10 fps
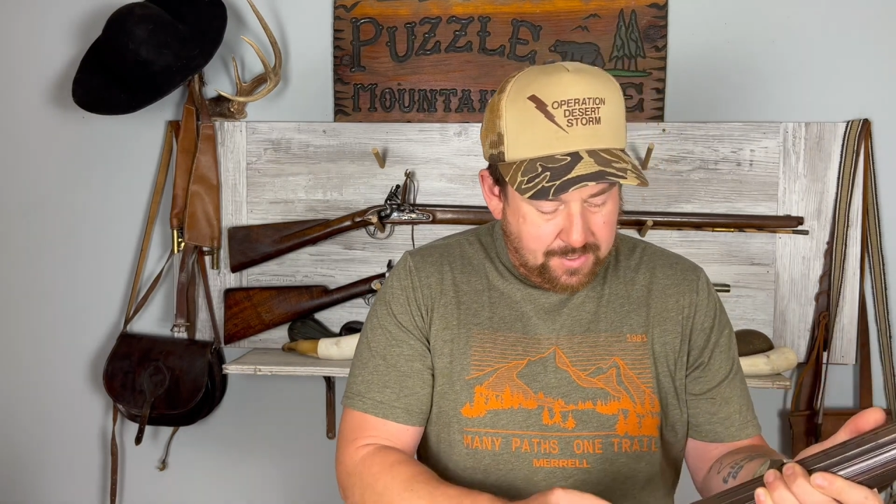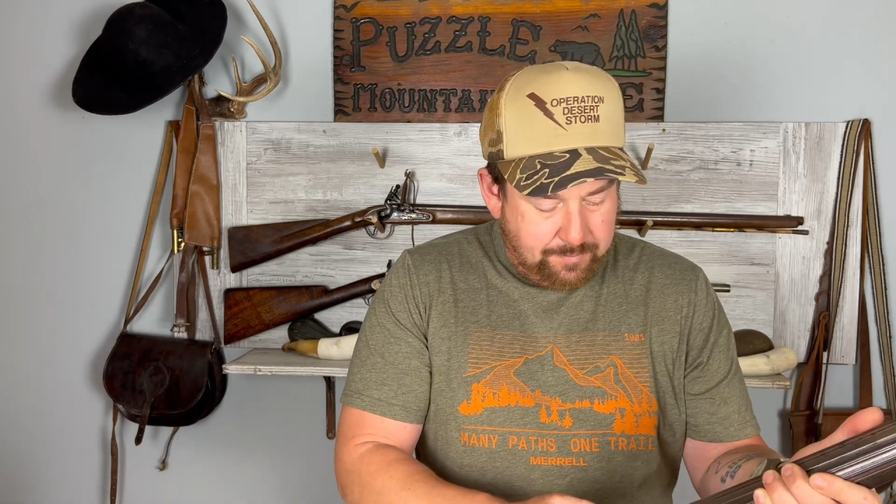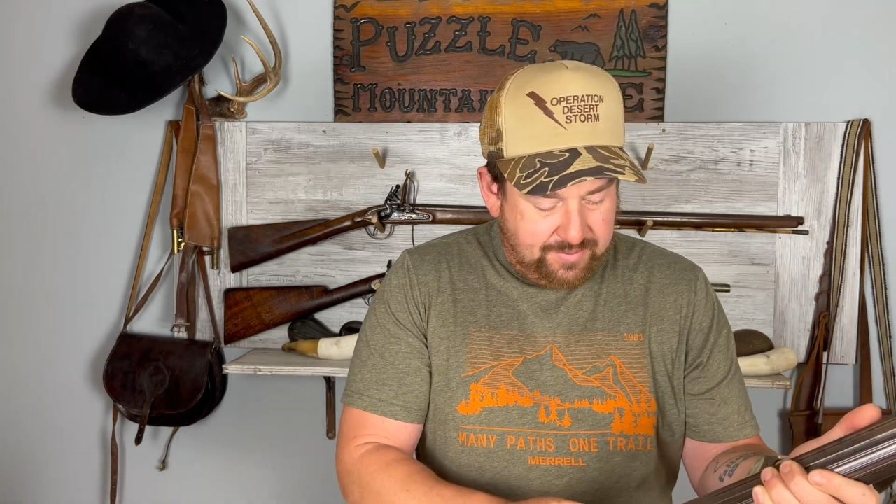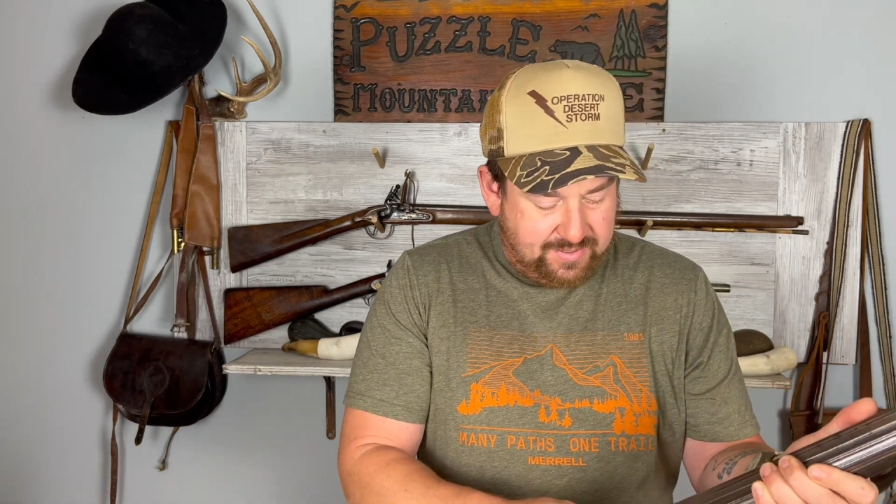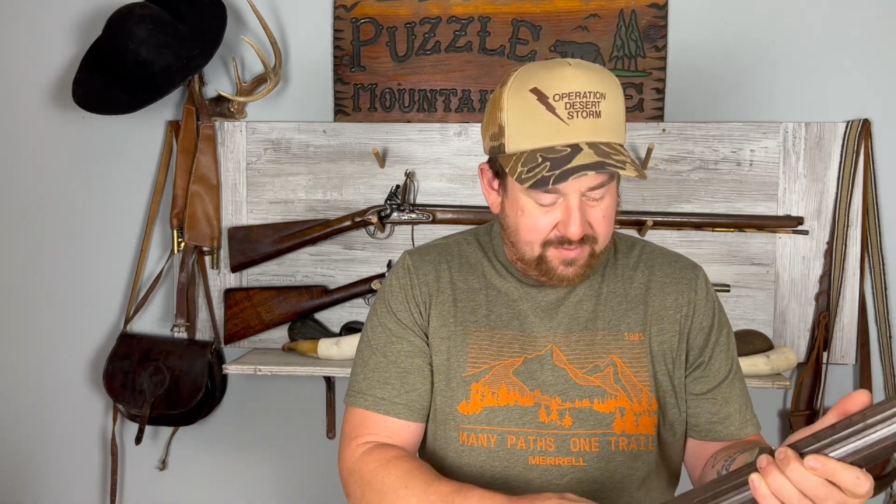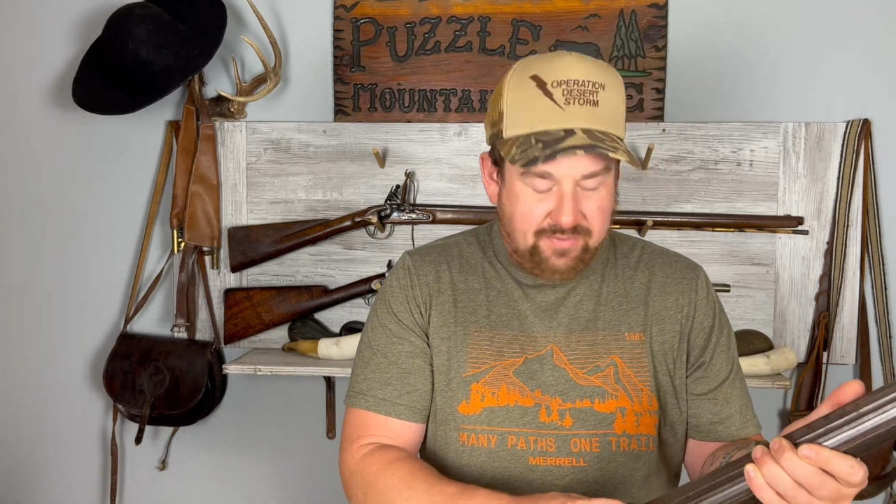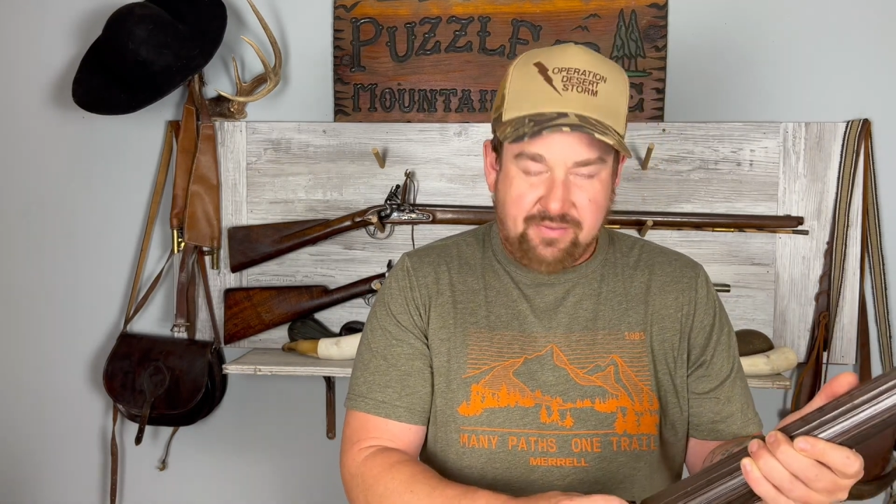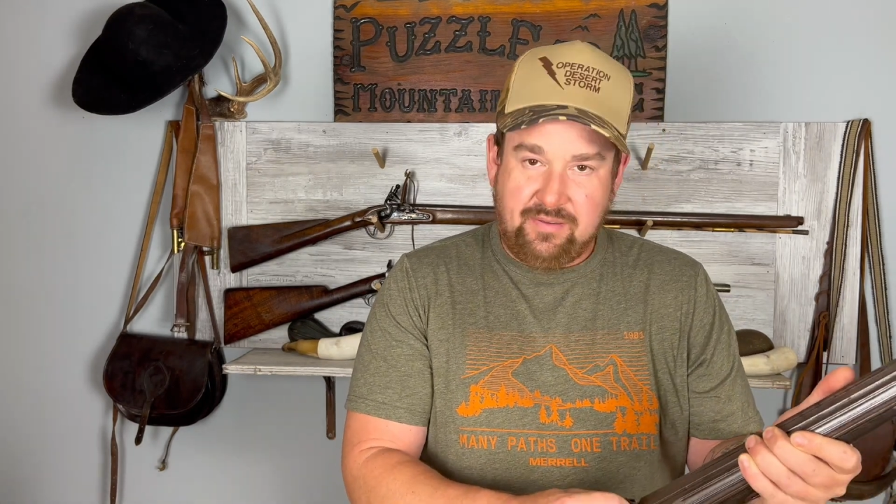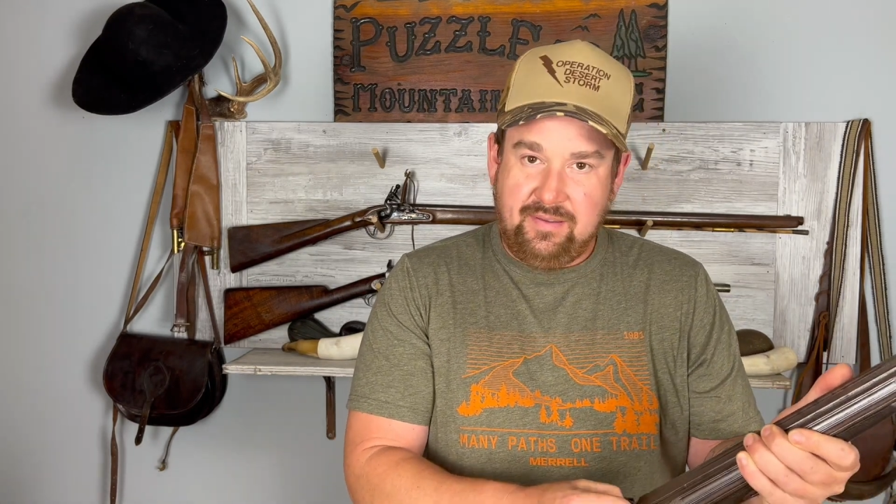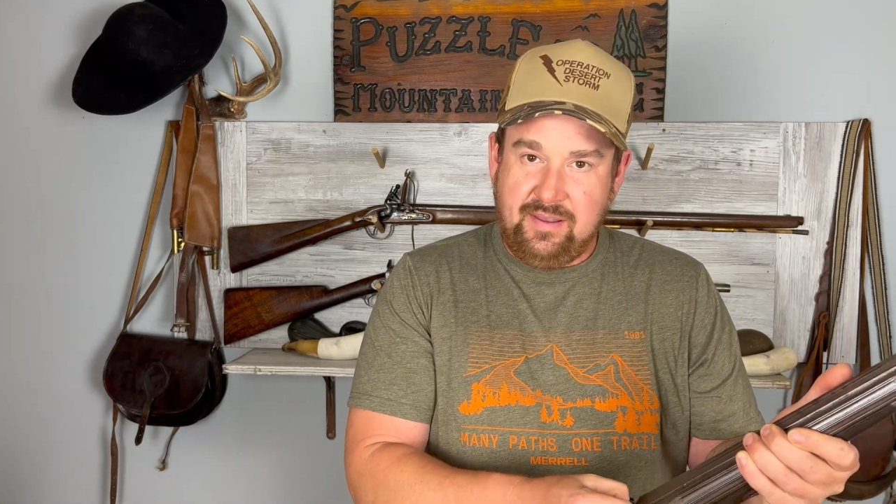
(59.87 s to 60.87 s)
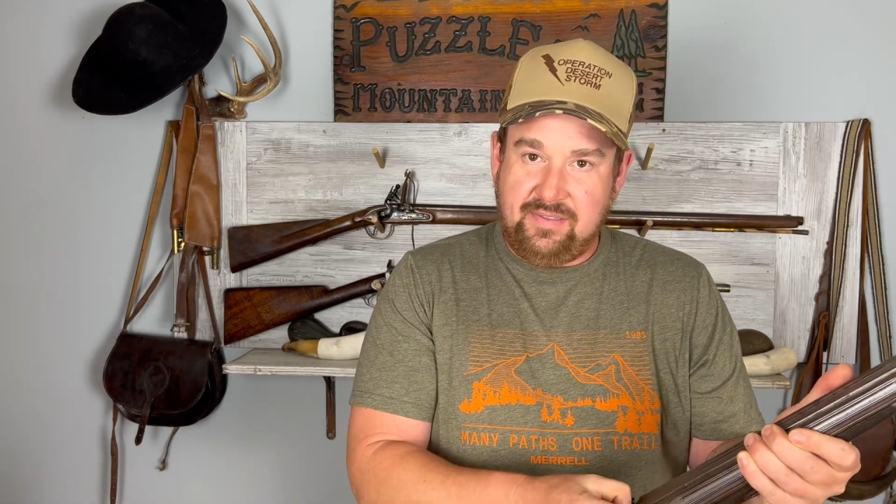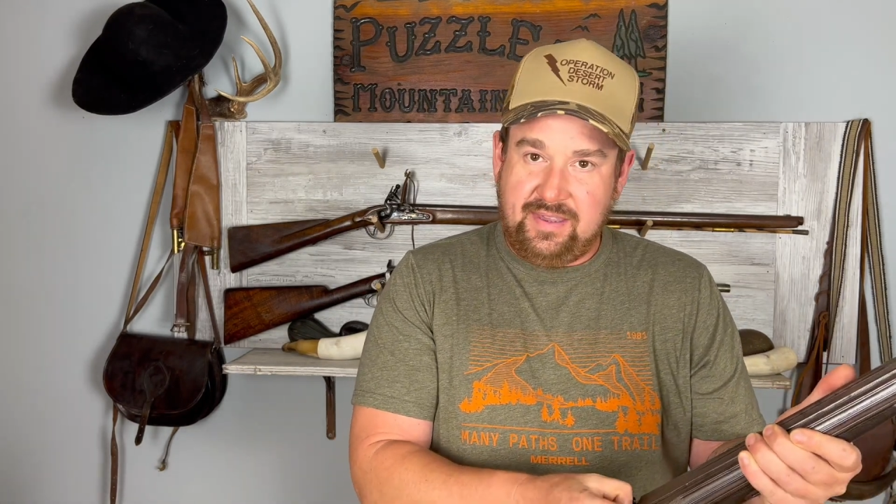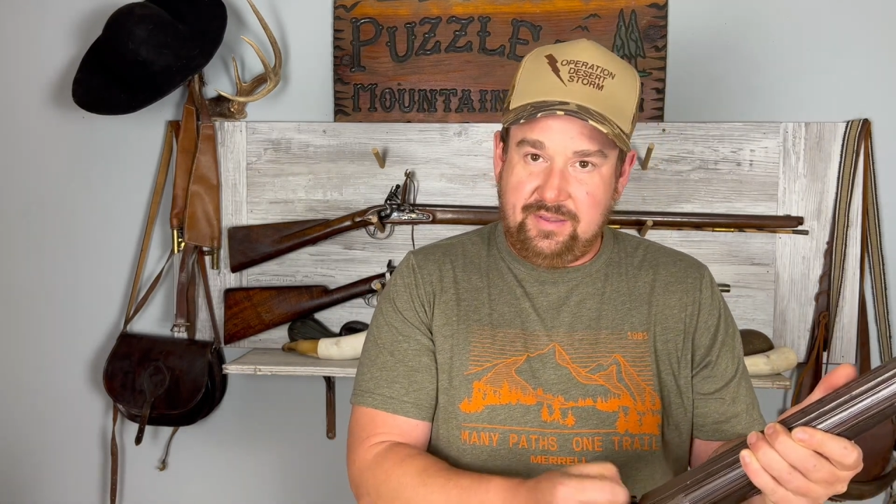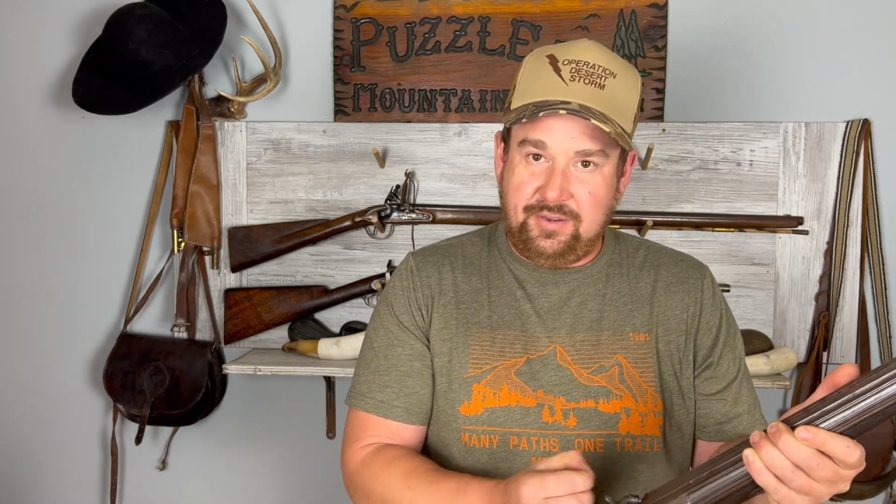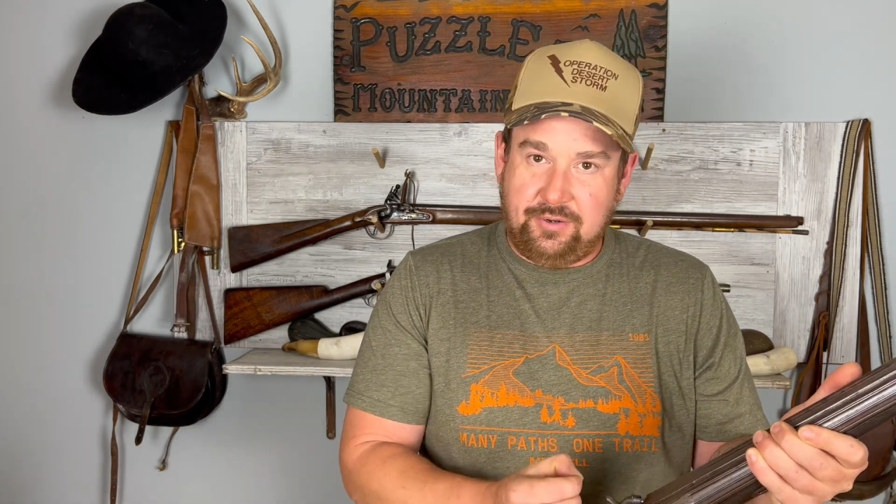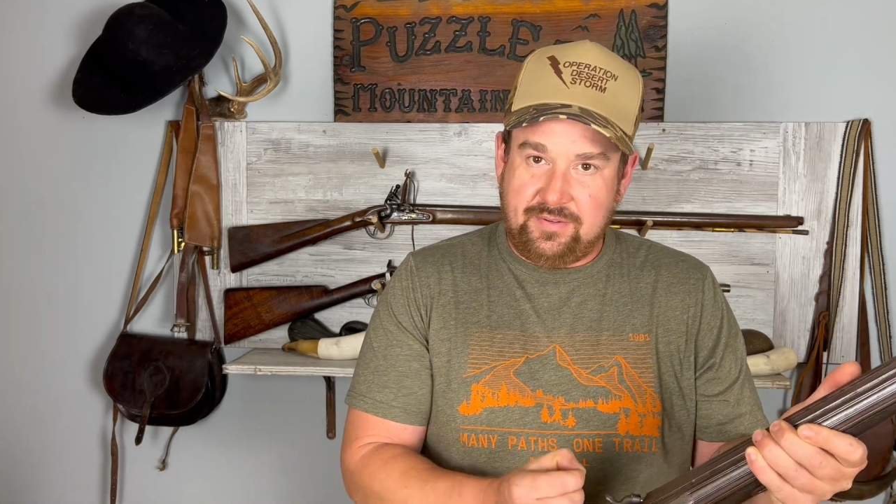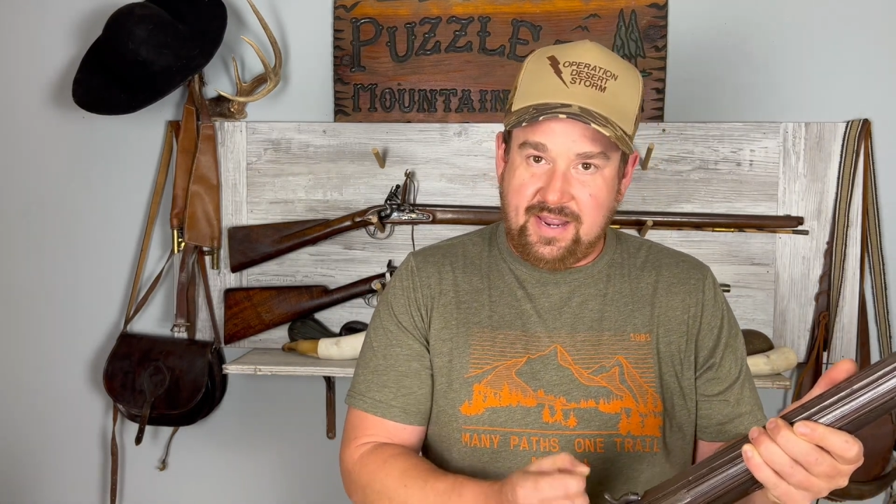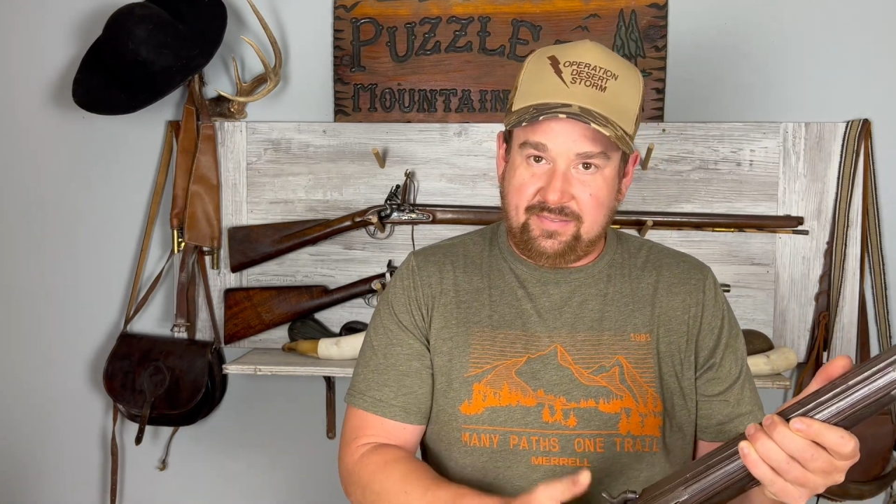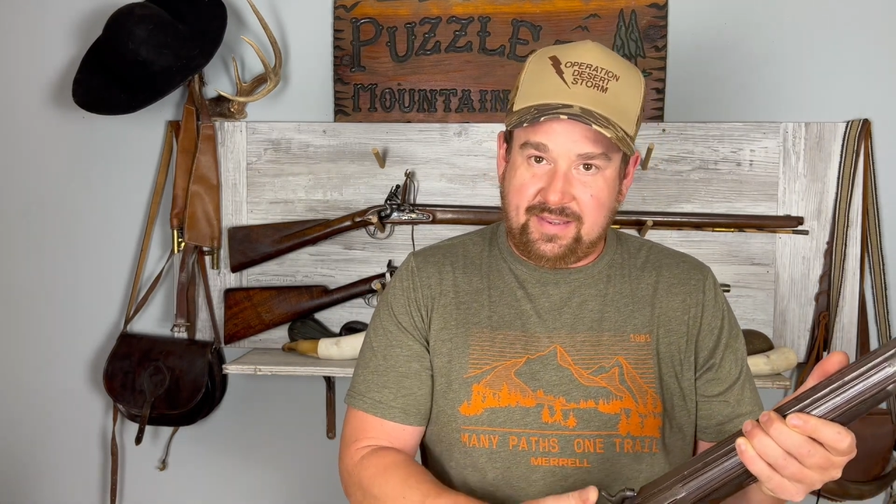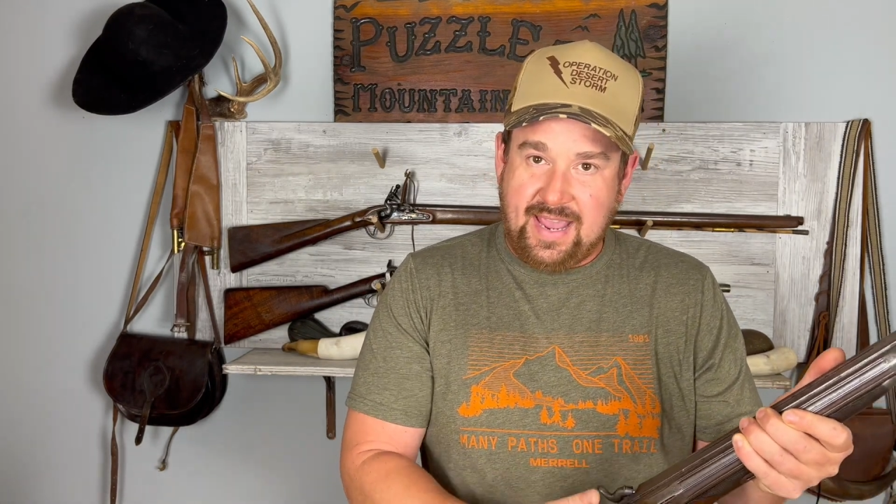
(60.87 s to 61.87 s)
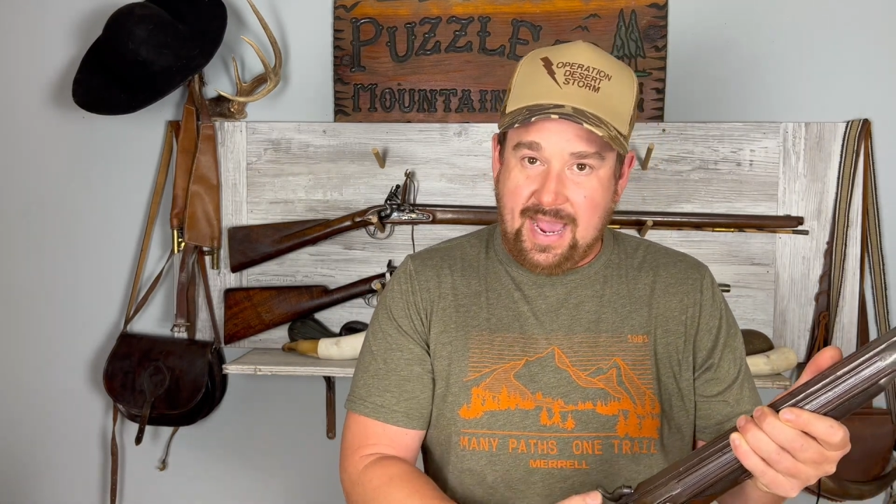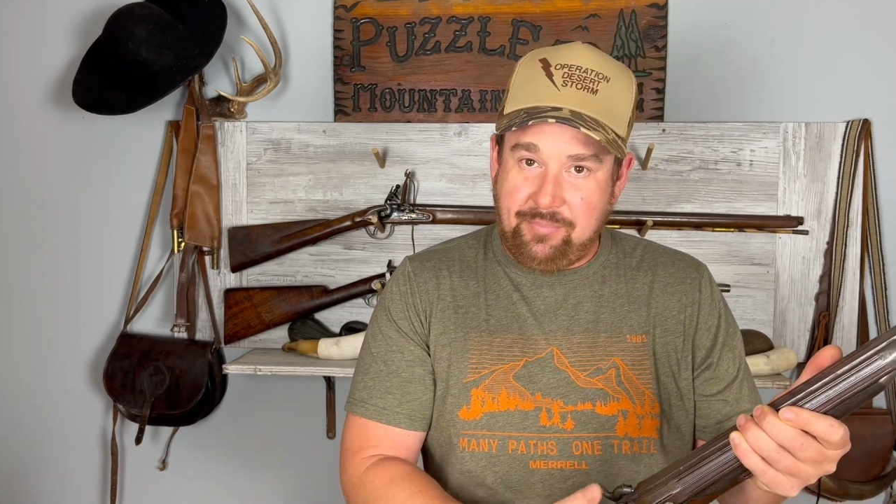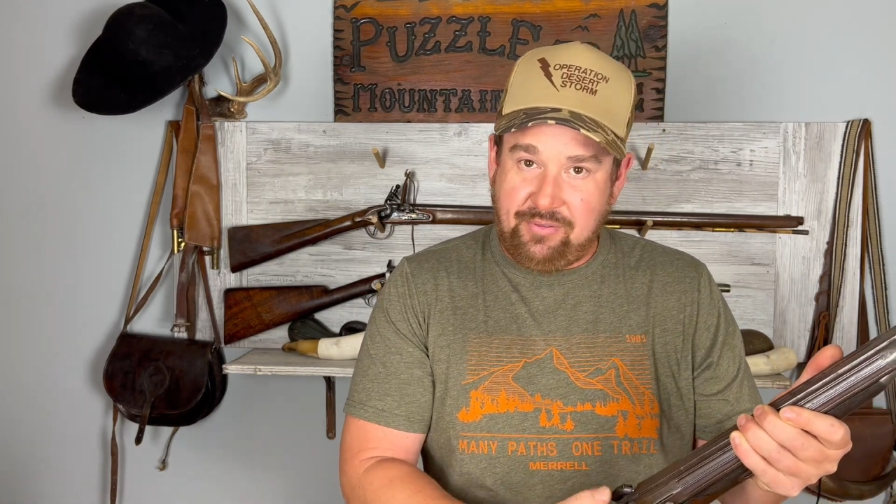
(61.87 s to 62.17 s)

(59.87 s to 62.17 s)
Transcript: because it's easier to take the caps